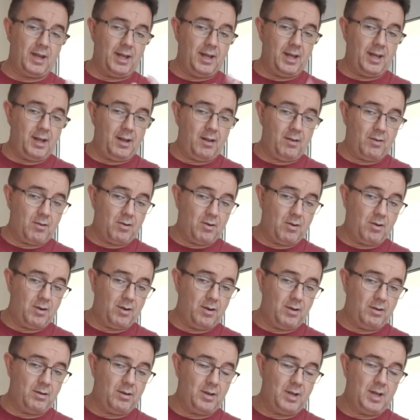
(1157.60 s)
it is
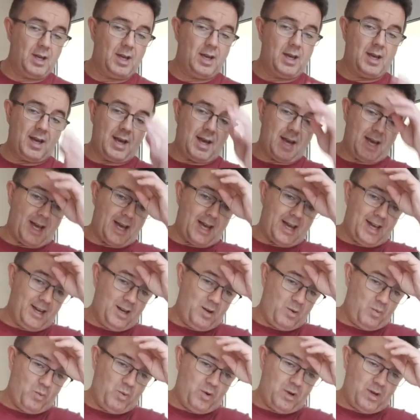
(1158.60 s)
good and
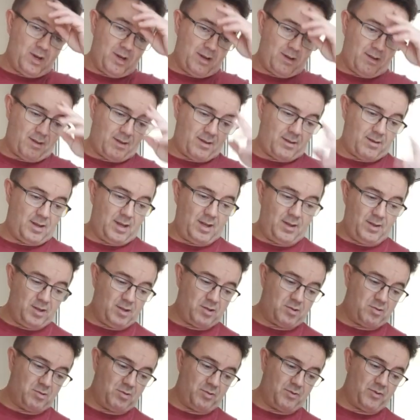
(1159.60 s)
it works in the
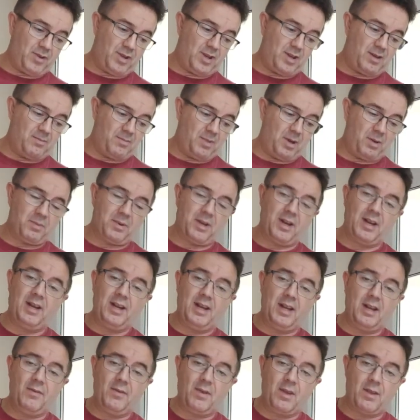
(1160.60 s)
short term, but I'm going to
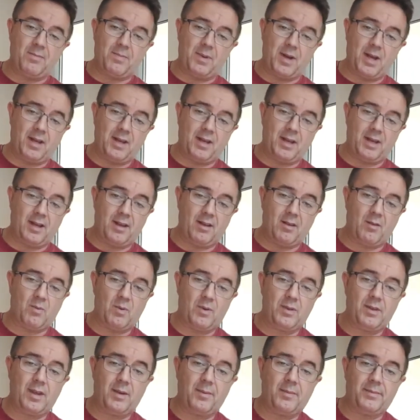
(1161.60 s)
leave these pancakes
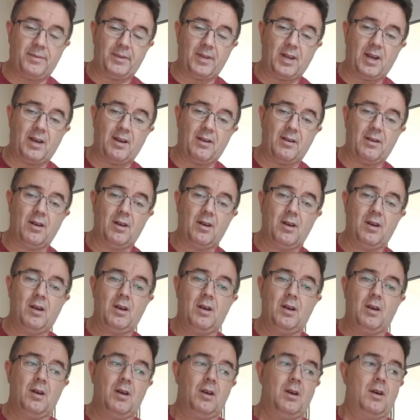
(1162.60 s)
when they're done.
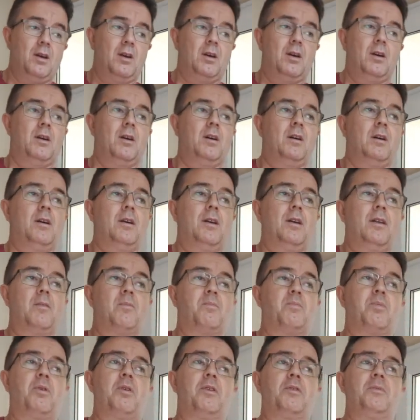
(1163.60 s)
It's
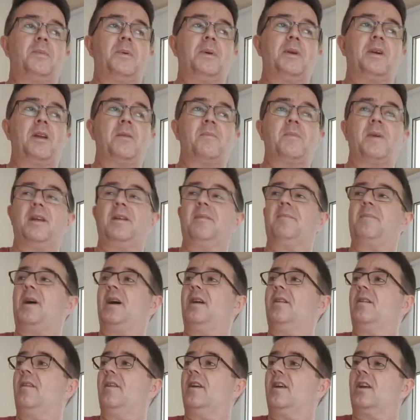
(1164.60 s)
probably going to be about
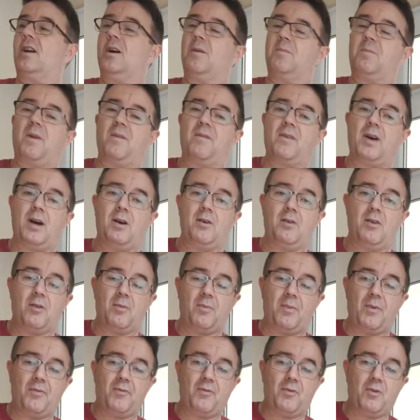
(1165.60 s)
another couple of hours
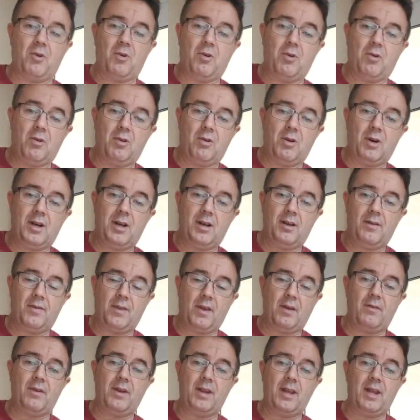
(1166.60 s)
before
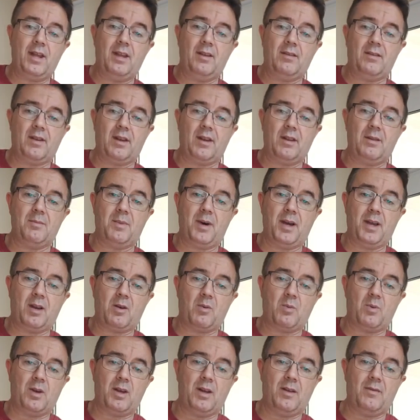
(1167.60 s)
they're reheated in the
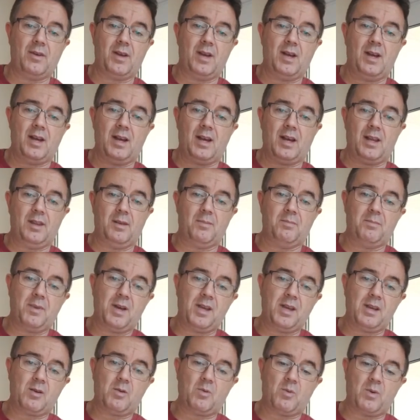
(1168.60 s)
microwave. And the
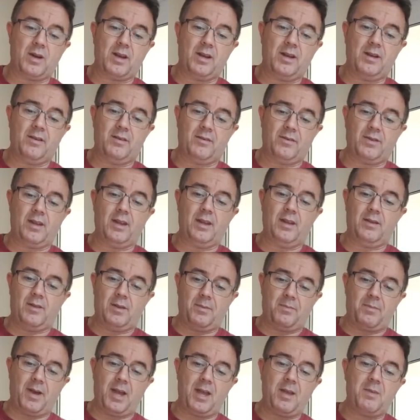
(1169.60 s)
microwave, the
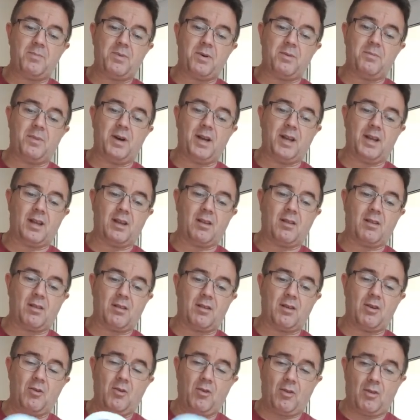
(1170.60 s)
paper might get
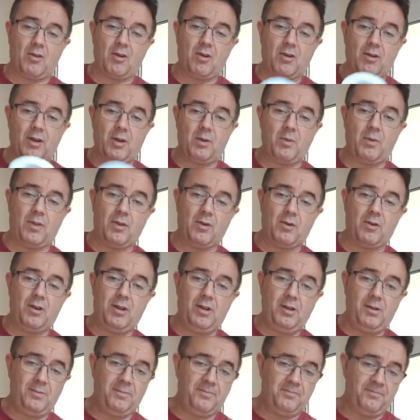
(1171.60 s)
so soggy with
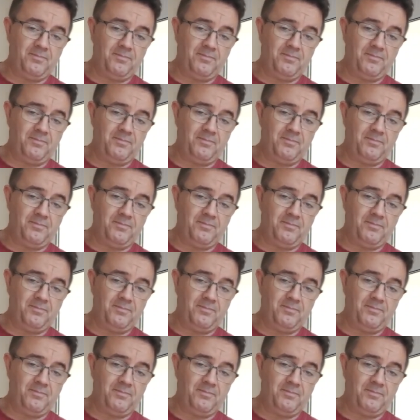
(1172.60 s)
oil,